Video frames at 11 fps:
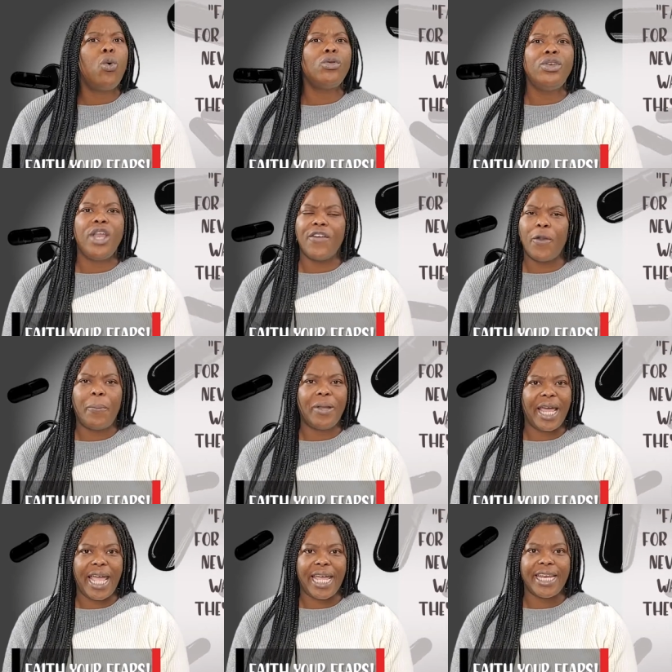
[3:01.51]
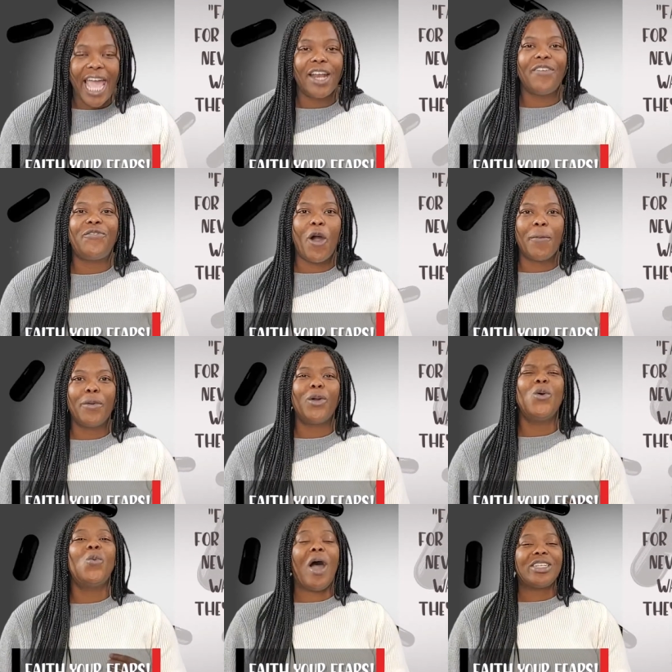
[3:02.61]
will never plant, and a farmer
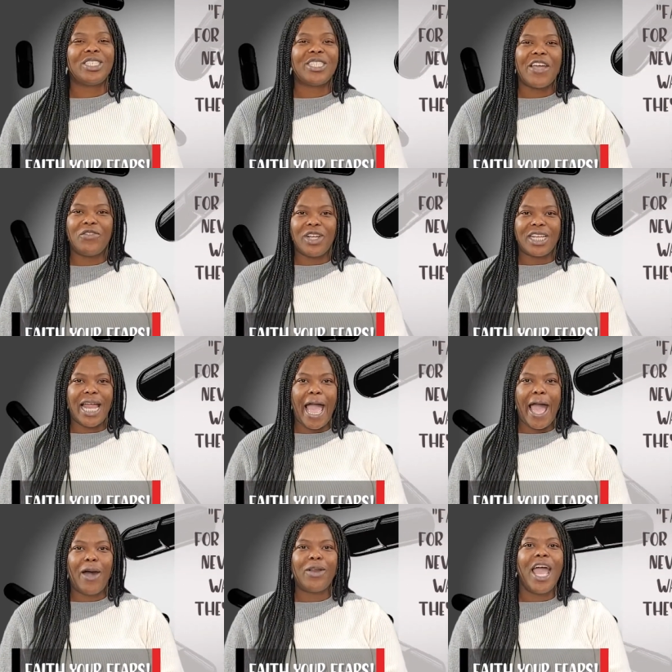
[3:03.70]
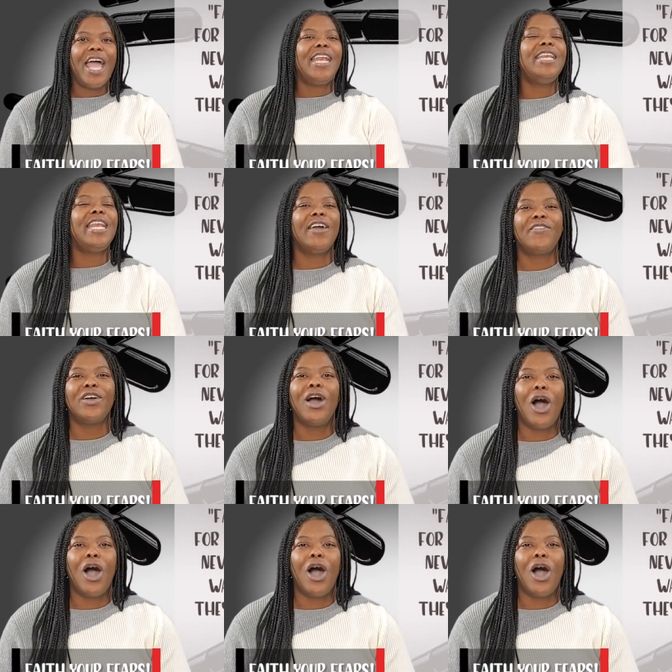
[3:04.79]
who watches every cloud never